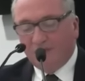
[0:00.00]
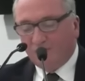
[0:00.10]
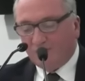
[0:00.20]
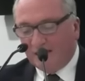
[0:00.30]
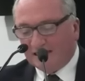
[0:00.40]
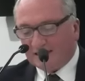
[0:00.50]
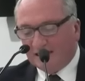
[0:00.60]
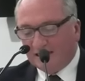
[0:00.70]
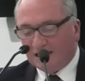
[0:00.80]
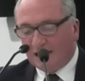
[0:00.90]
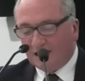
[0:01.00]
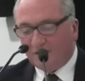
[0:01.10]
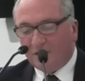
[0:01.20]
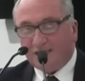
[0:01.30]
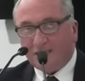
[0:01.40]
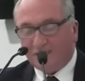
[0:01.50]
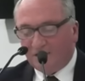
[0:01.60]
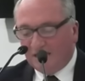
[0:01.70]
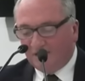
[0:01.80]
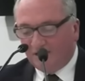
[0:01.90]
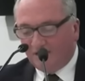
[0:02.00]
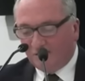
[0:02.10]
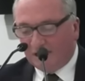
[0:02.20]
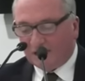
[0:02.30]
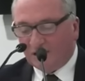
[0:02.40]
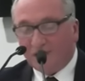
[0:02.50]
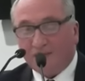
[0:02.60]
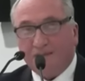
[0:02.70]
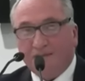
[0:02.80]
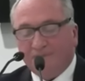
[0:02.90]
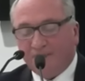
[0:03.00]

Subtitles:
which basically underwrites you even if you make a loss,